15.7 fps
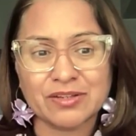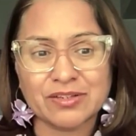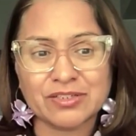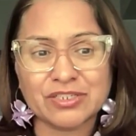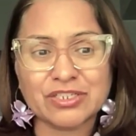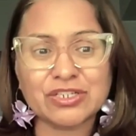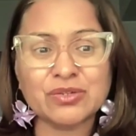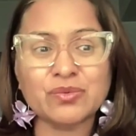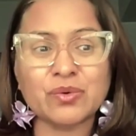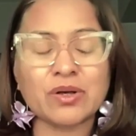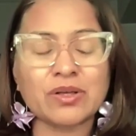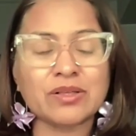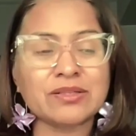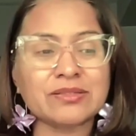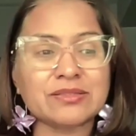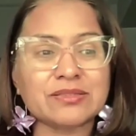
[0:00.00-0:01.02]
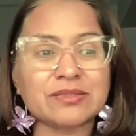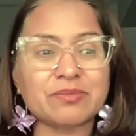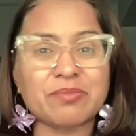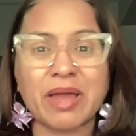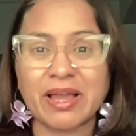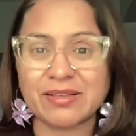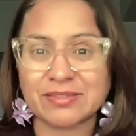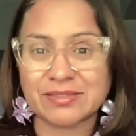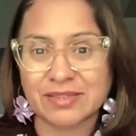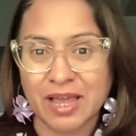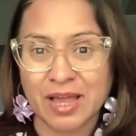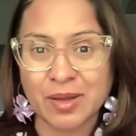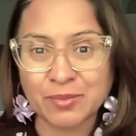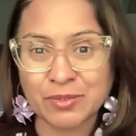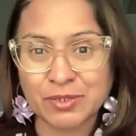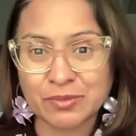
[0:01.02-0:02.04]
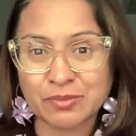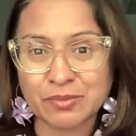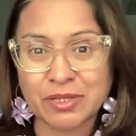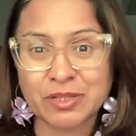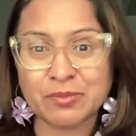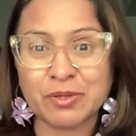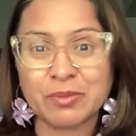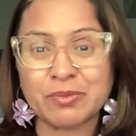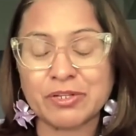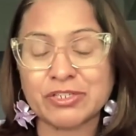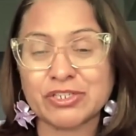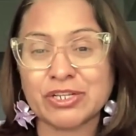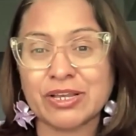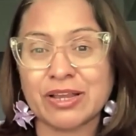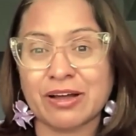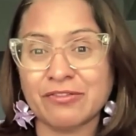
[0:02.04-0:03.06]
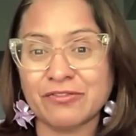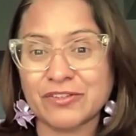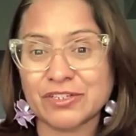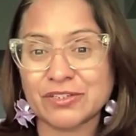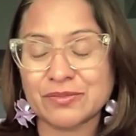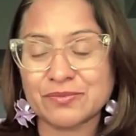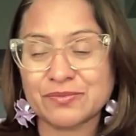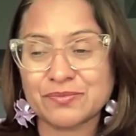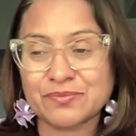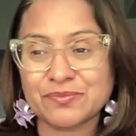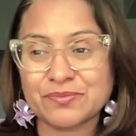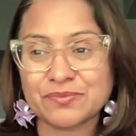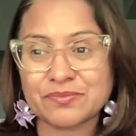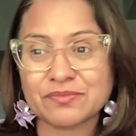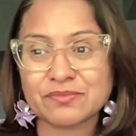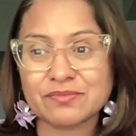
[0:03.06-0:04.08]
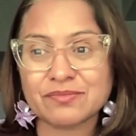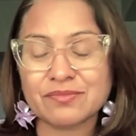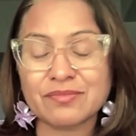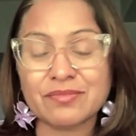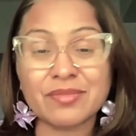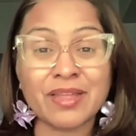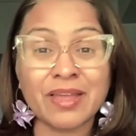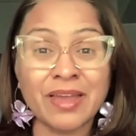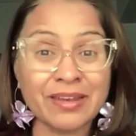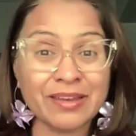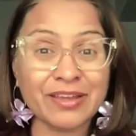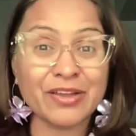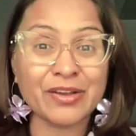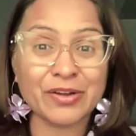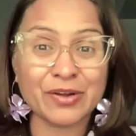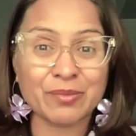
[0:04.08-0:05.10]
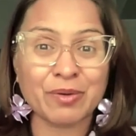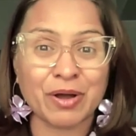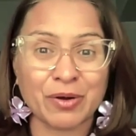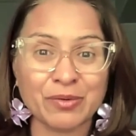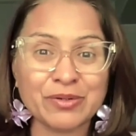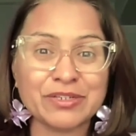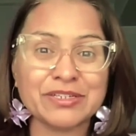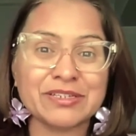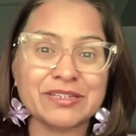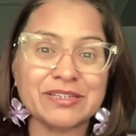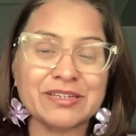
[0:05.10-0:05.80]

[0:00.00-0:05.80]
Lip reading: She was backstabbed by the people she loved and cared about.